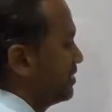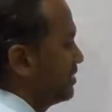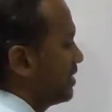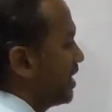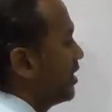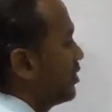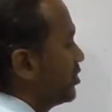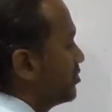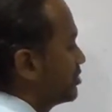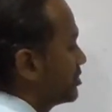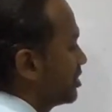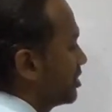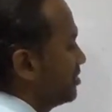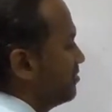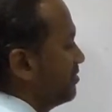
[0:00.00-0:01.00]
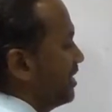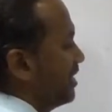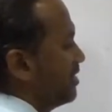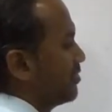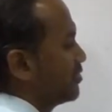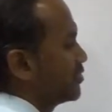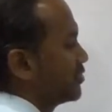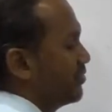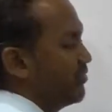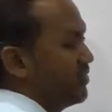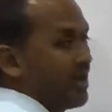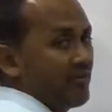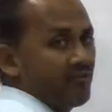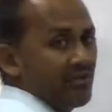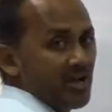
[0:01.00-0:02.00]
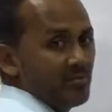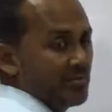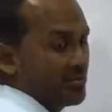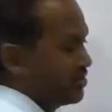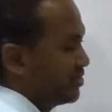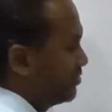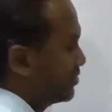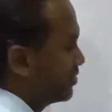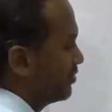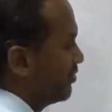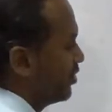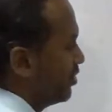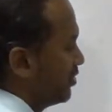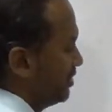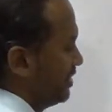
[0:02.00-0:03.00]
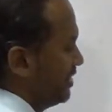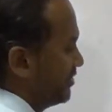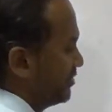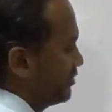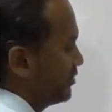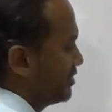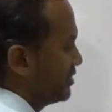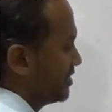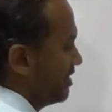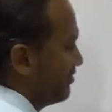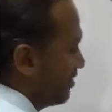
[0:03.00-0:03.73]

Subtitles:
unknown term, and also we have number term. So all we need to do is that